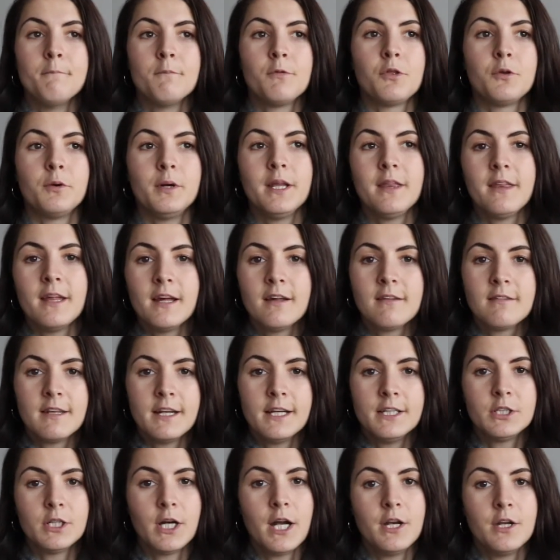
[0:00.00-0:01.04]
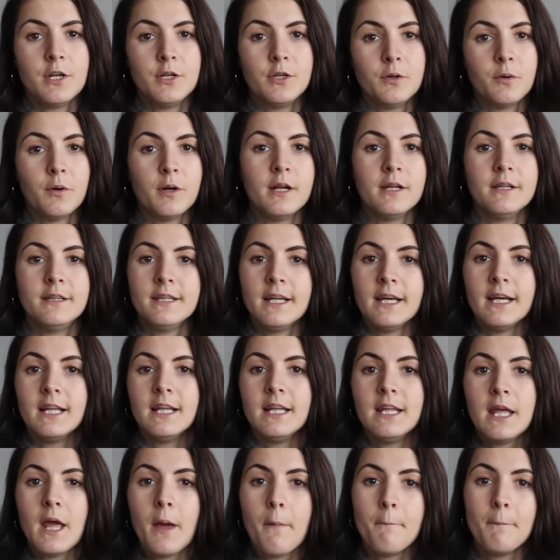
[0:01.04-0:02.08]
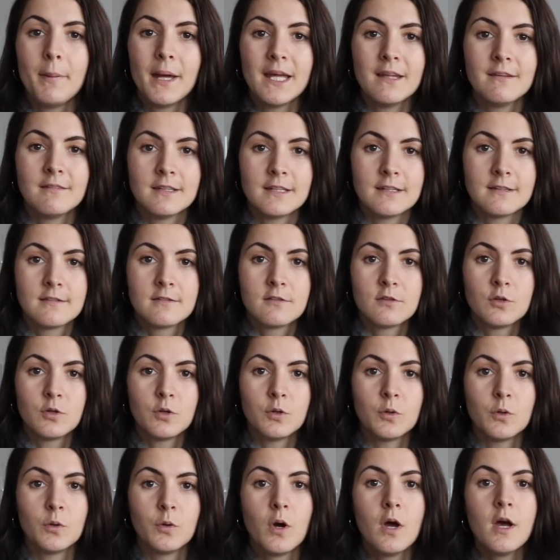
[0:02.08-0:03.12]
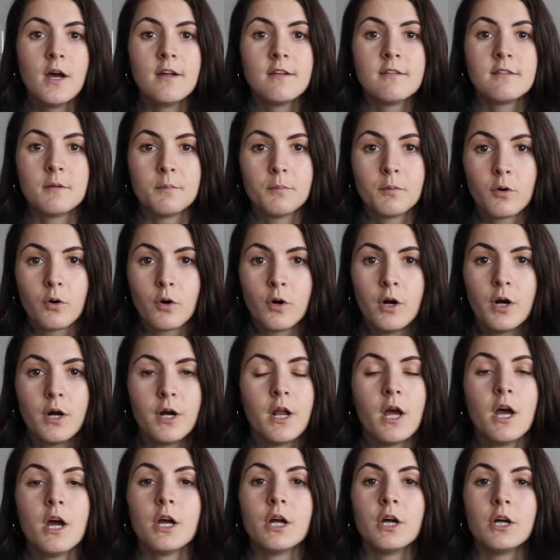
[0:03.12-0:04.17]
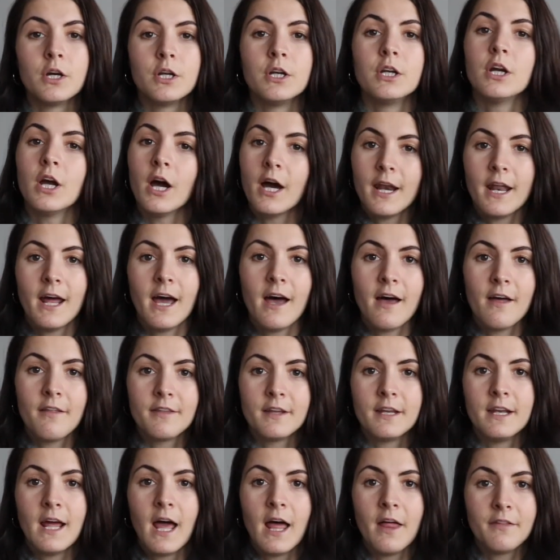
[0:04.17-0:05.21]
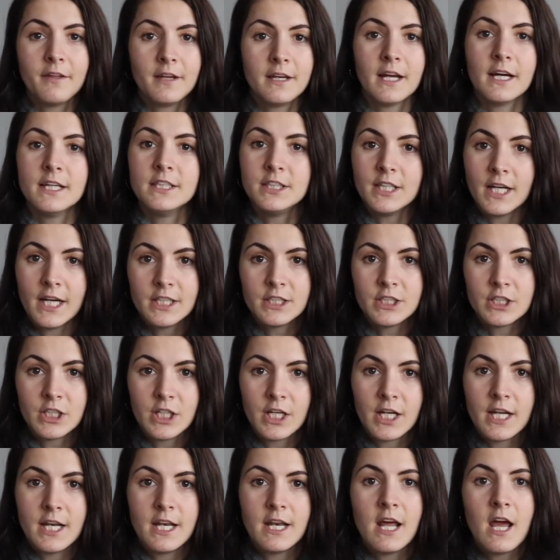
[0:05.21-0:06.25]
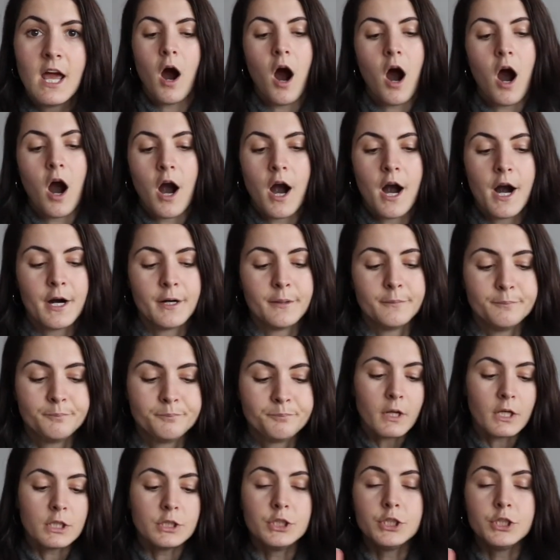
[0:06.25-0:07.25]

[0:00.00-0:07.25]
3 things that I try to do on a daily basis to support good gut health and healthy digestion are